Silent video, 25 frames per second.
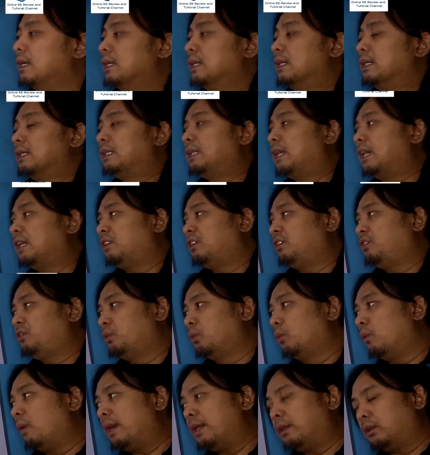that if
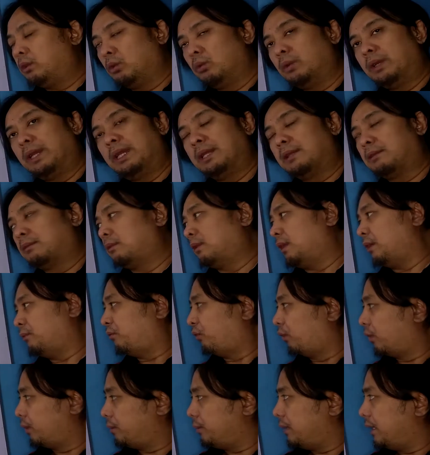you want to get the
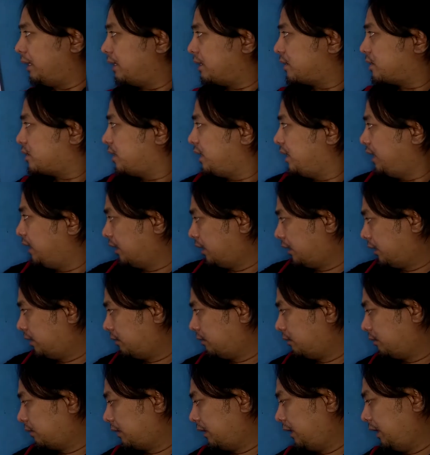formulas
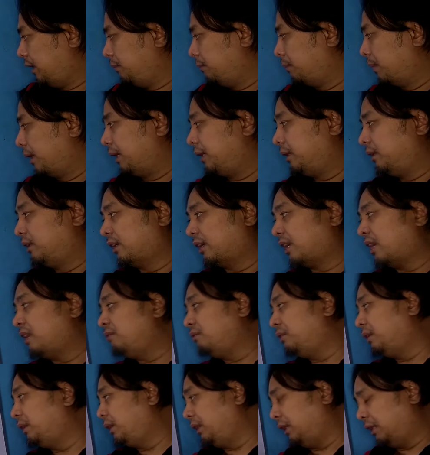here, okay, by
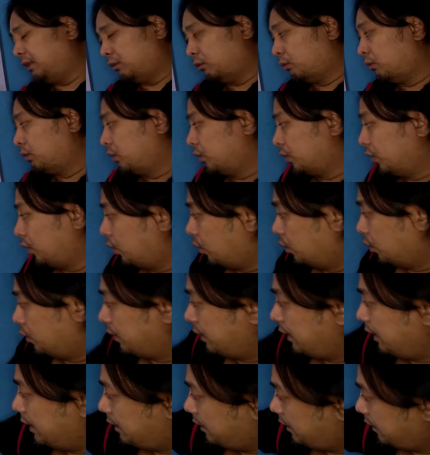deriving it on your own,
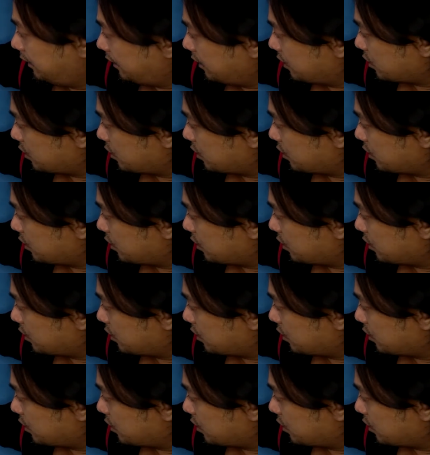and it is